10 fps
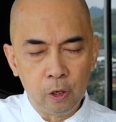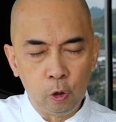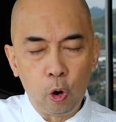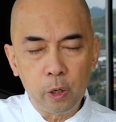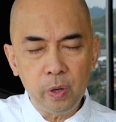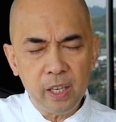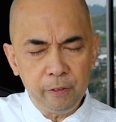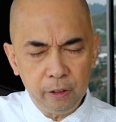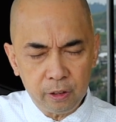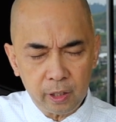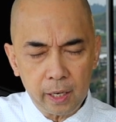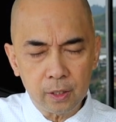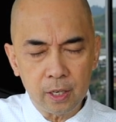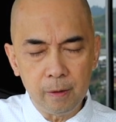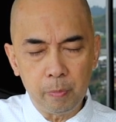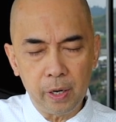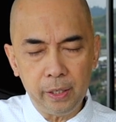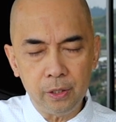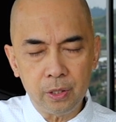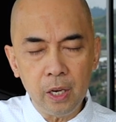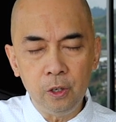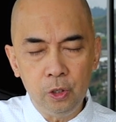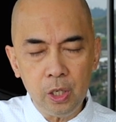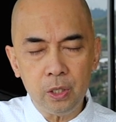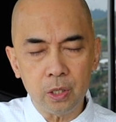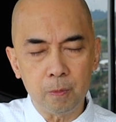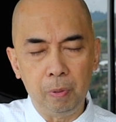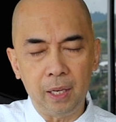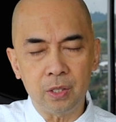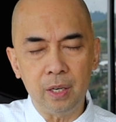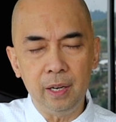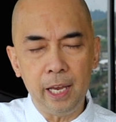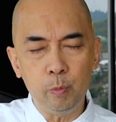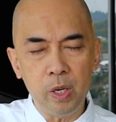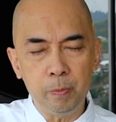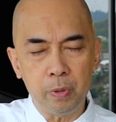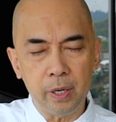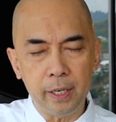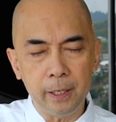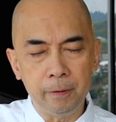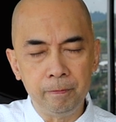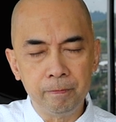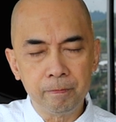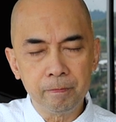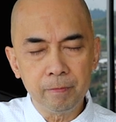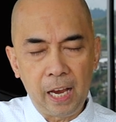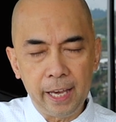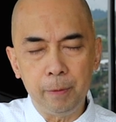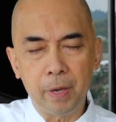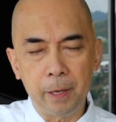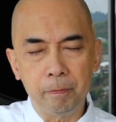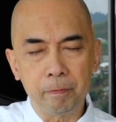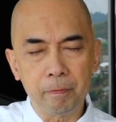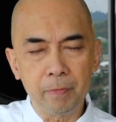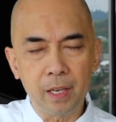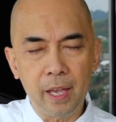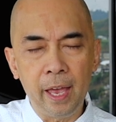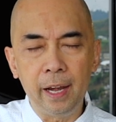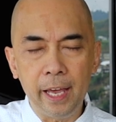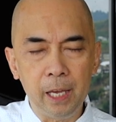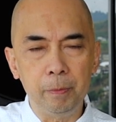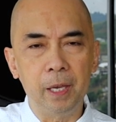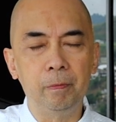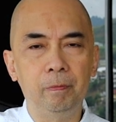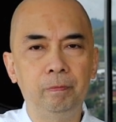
Lord, we give you thanks and praise. In Jesus' blessed name we pray. Amen and amen.